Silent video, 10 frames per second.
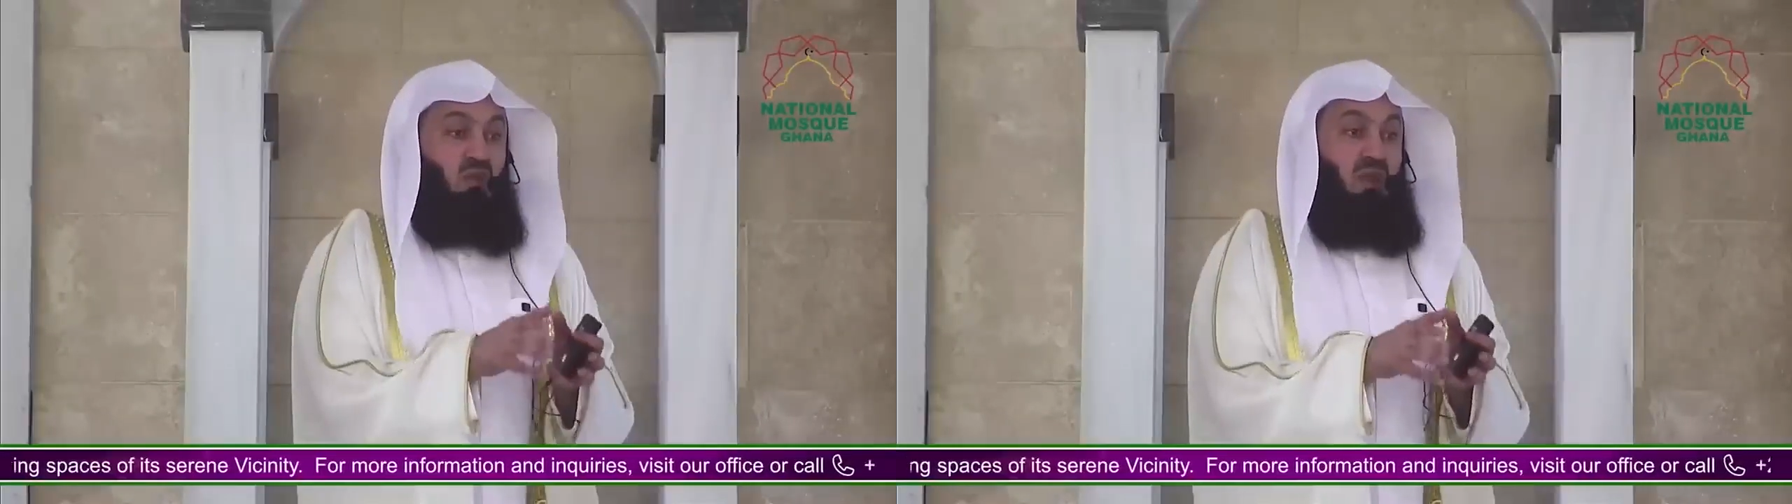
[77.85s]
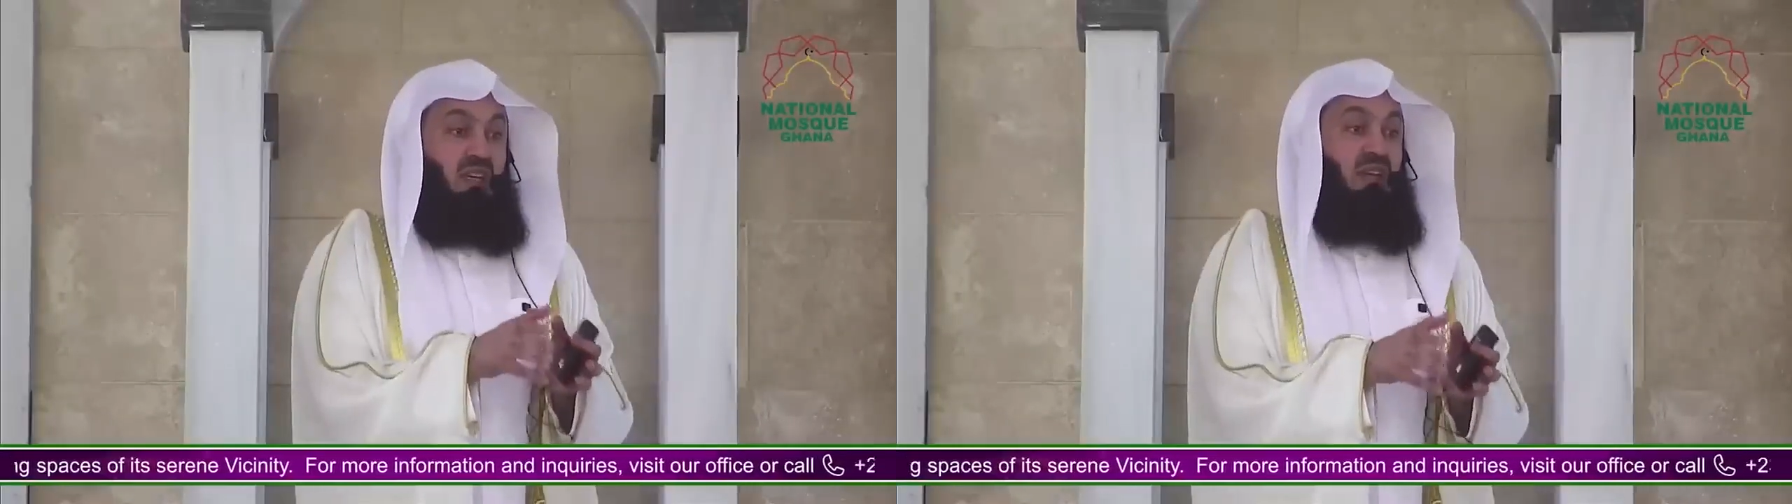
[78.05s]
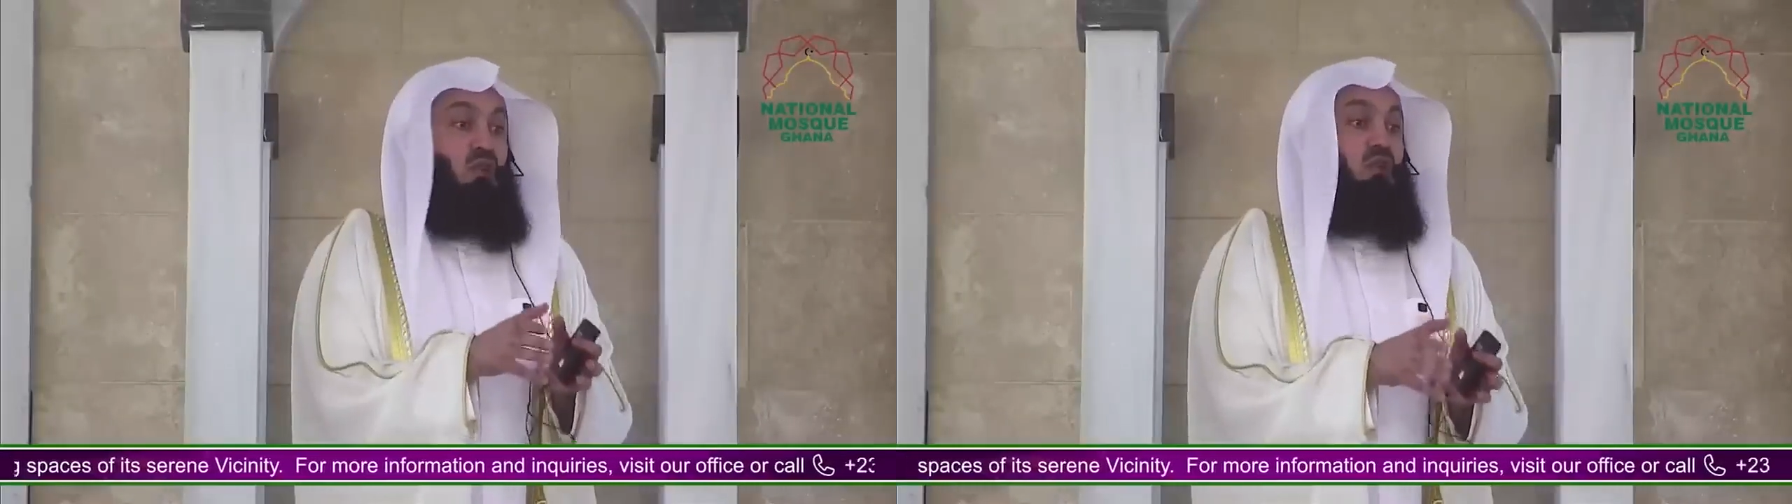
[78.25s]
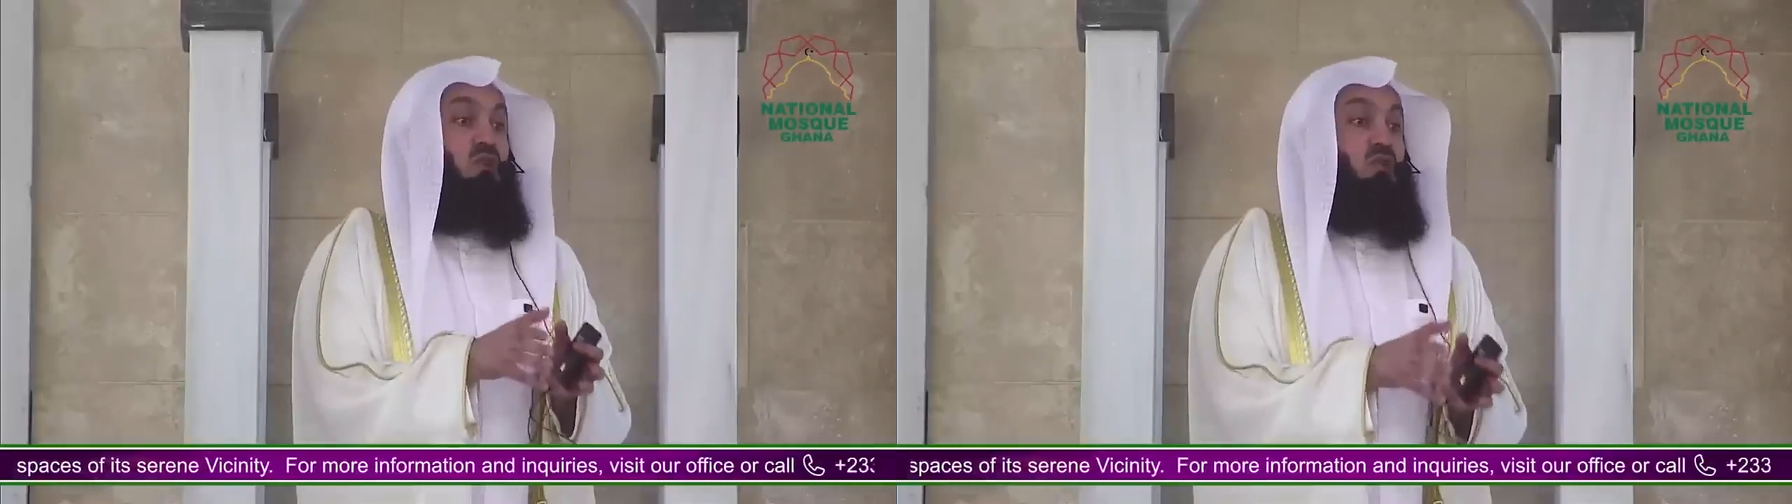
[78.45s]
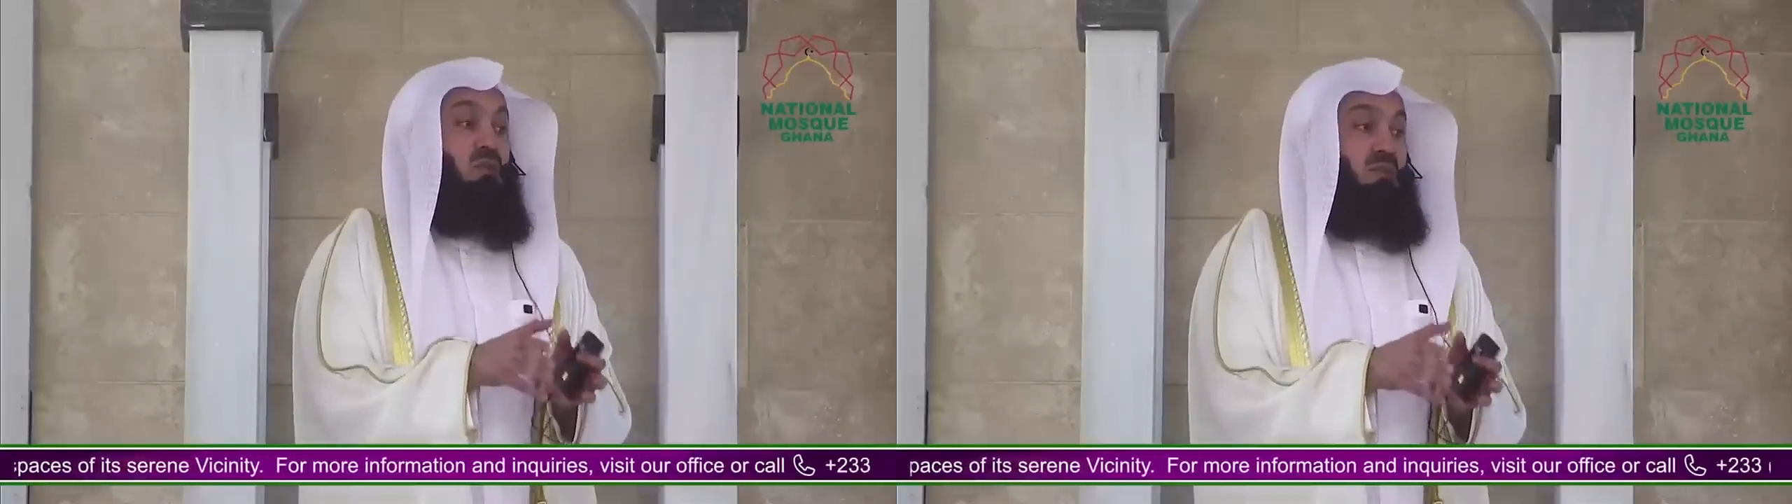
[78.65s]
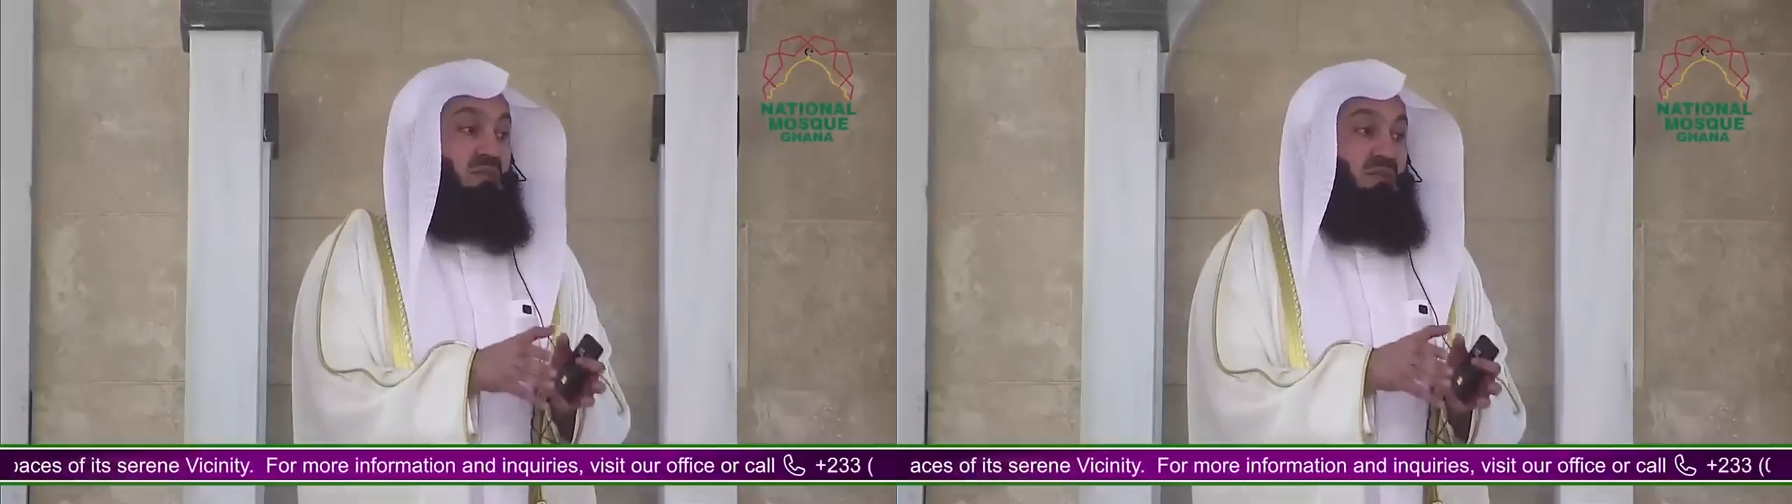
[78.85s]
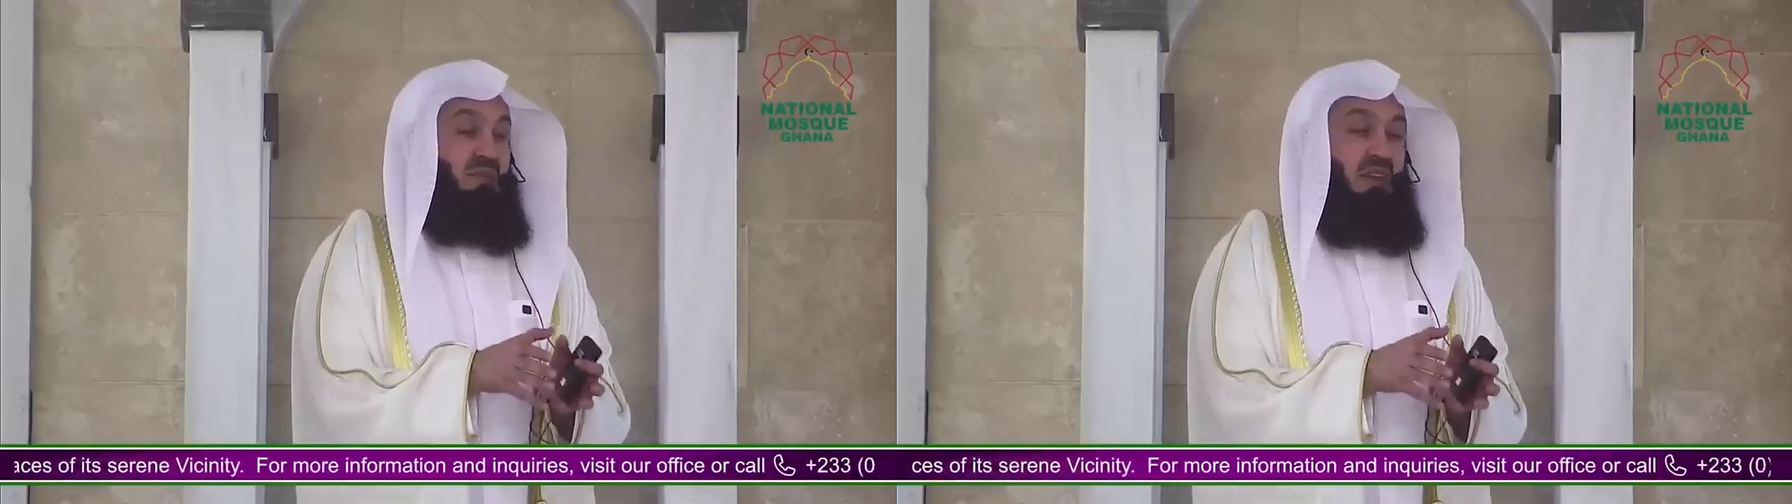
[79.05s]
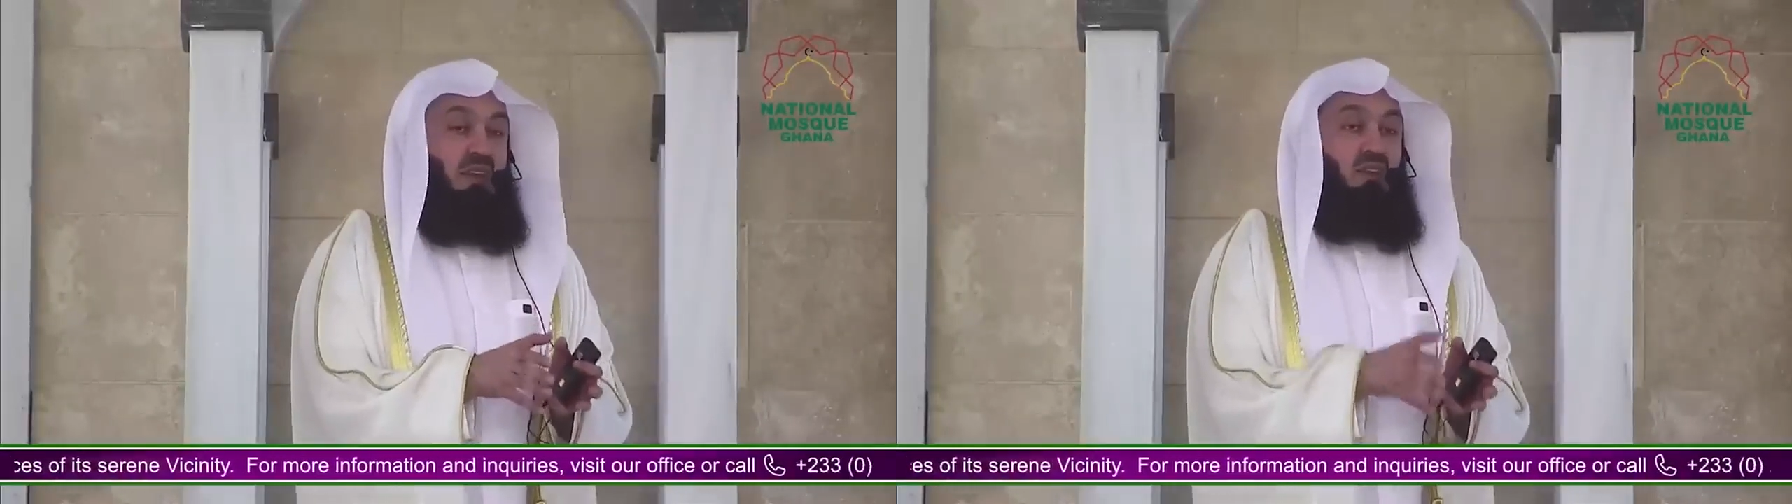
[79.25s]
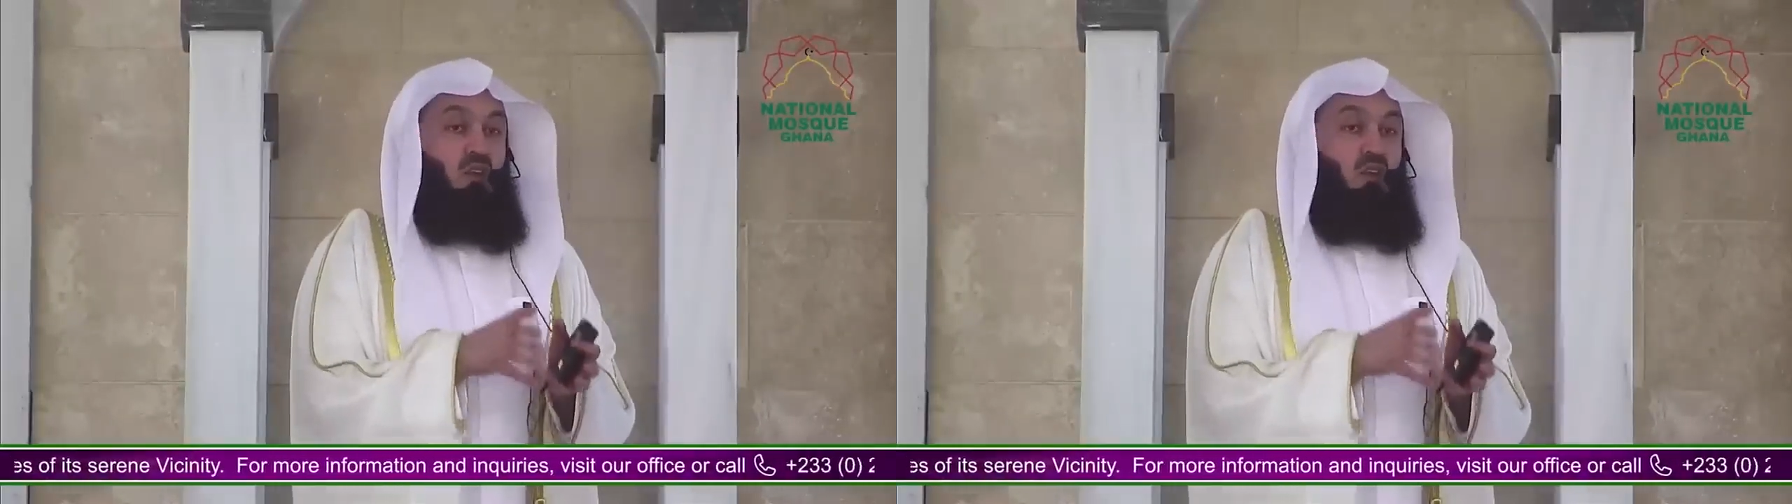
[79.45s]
is working on you.